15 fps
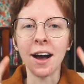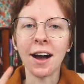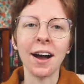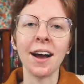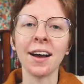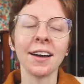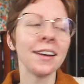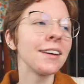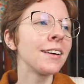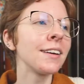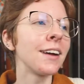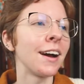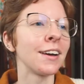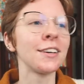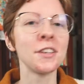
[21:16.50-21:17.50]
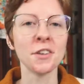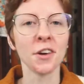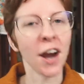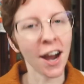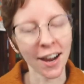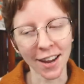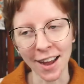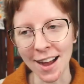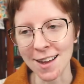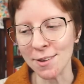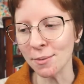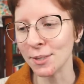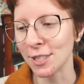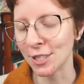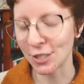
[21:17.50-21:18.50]
I I could cry.
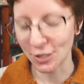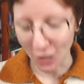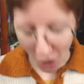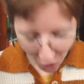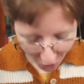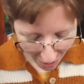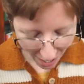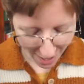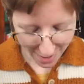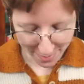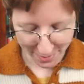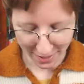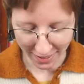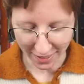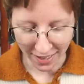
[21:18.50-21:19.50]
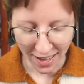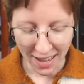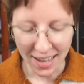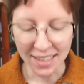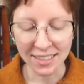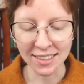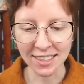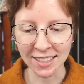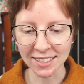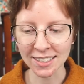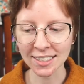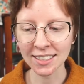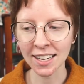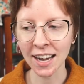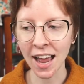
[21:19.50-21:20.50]
I'm so happy. This
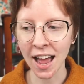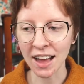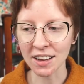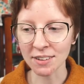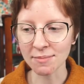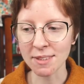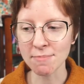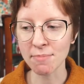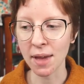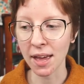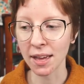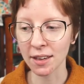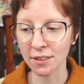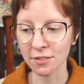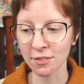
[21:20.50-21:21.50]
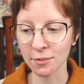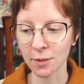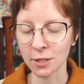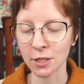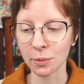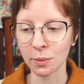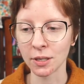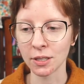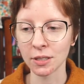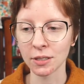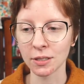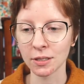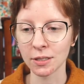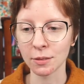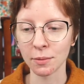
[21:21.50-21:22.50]
is gonna help me pay for my
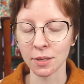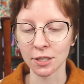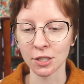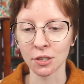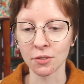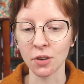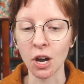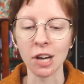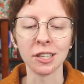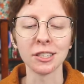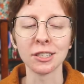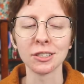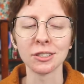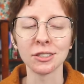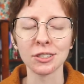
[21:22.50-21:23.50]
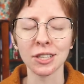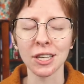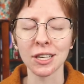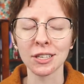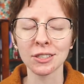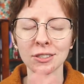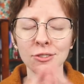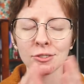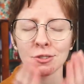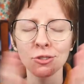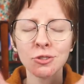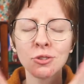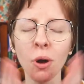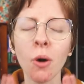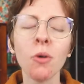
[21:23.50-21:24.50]
spring semester of college, like
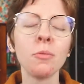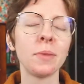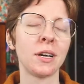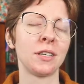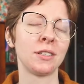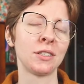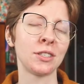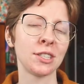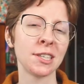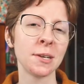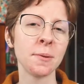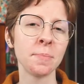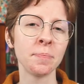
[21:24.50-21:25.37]
so much.